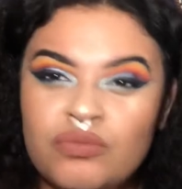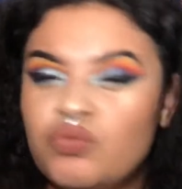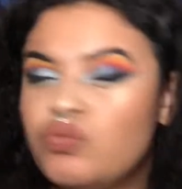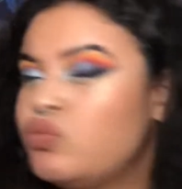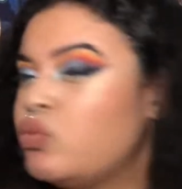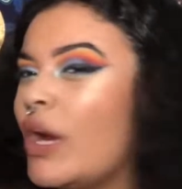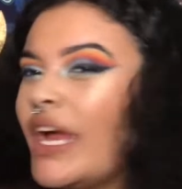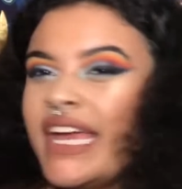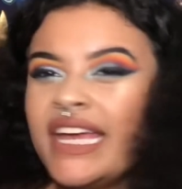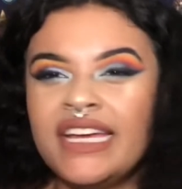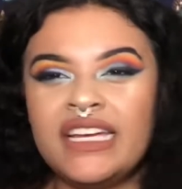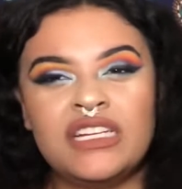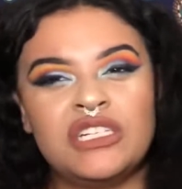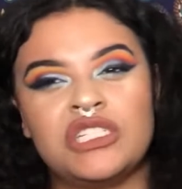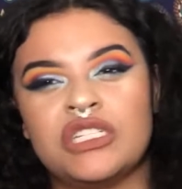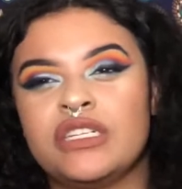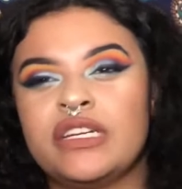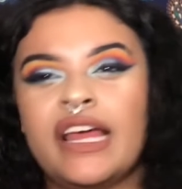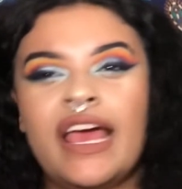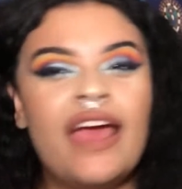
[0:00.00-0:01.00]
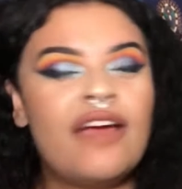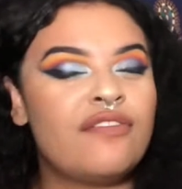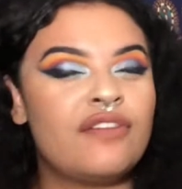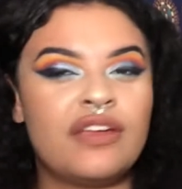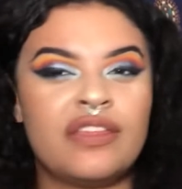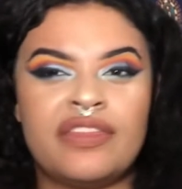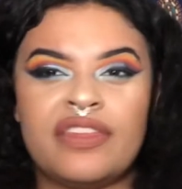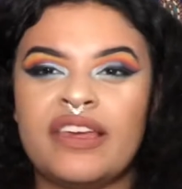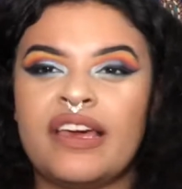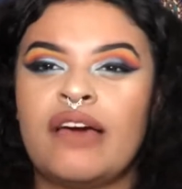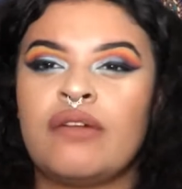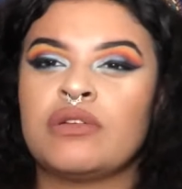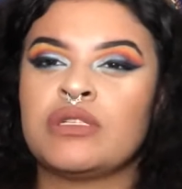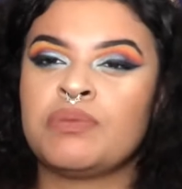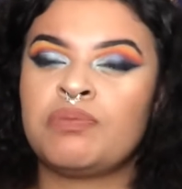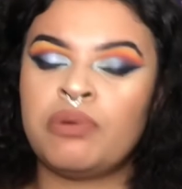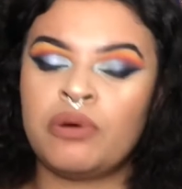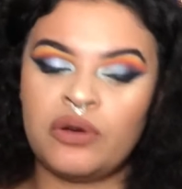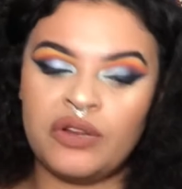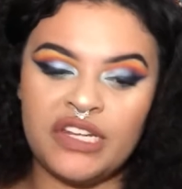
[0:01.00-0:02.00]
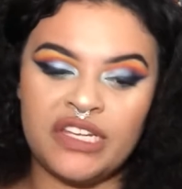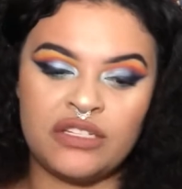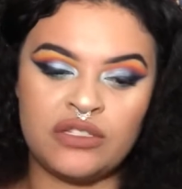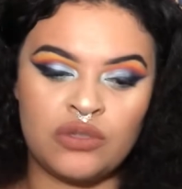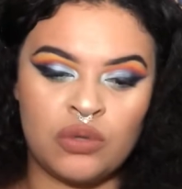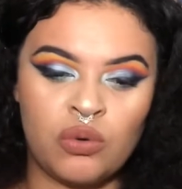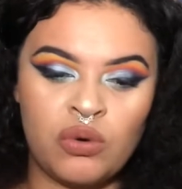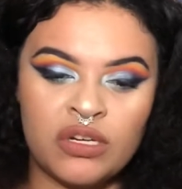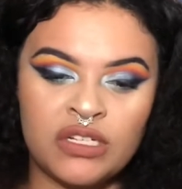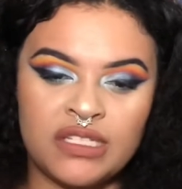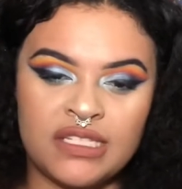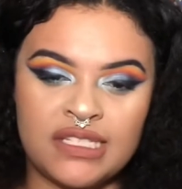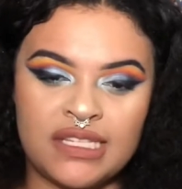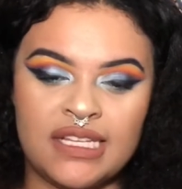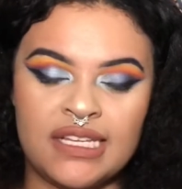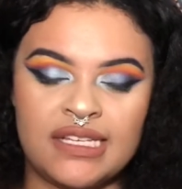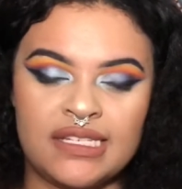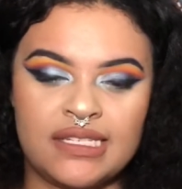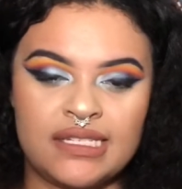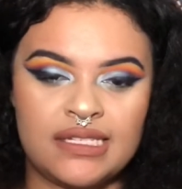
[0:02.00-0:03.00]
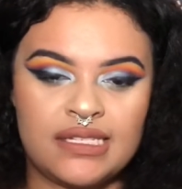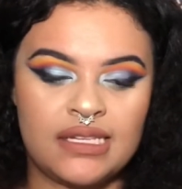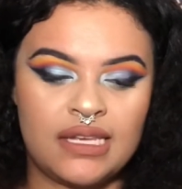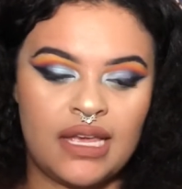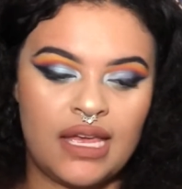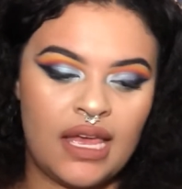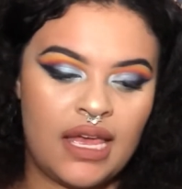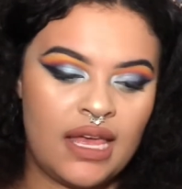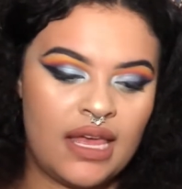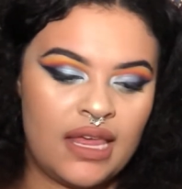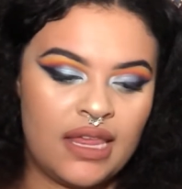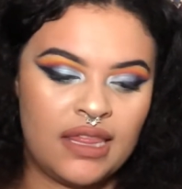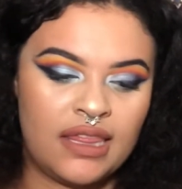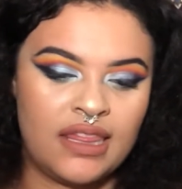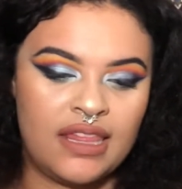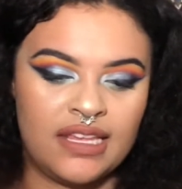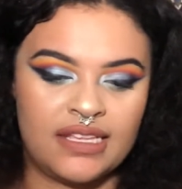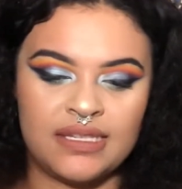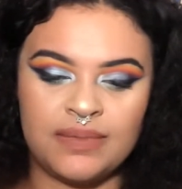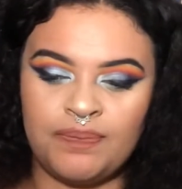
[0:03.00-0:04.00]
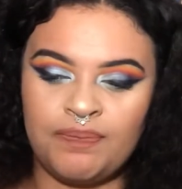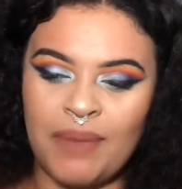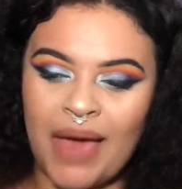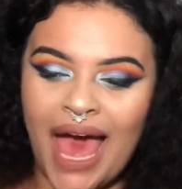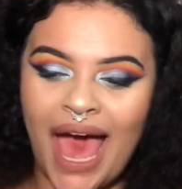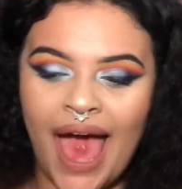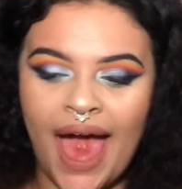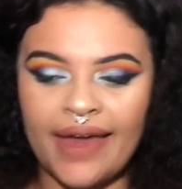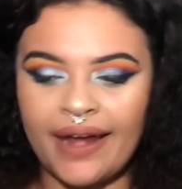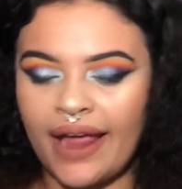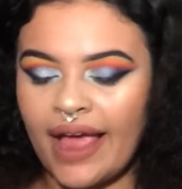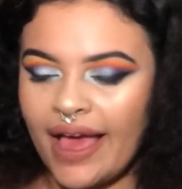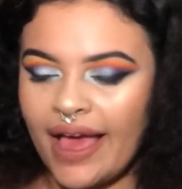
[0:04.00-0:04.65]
rage and everything I was putting towards this bad